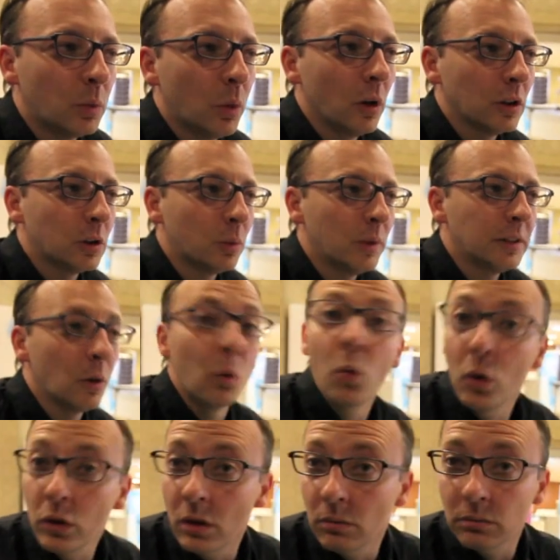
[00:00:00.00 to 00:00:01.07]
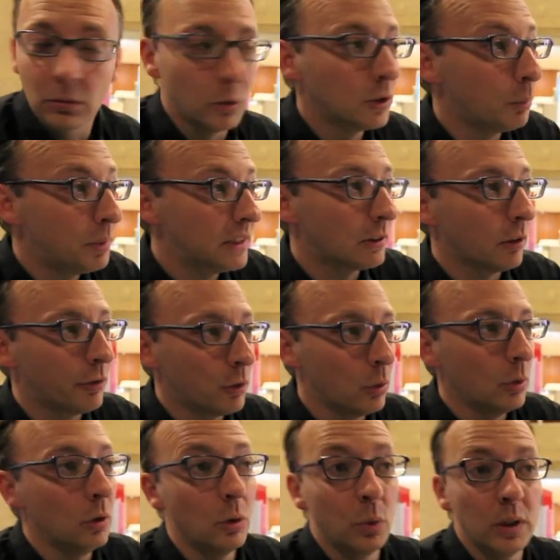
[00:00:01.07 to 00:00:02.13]
works with a wood, with a piece of
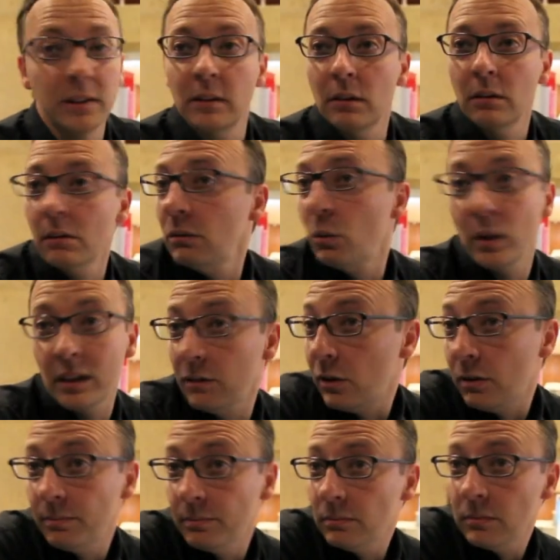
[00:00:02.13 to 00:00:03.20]
wood, with a whatever.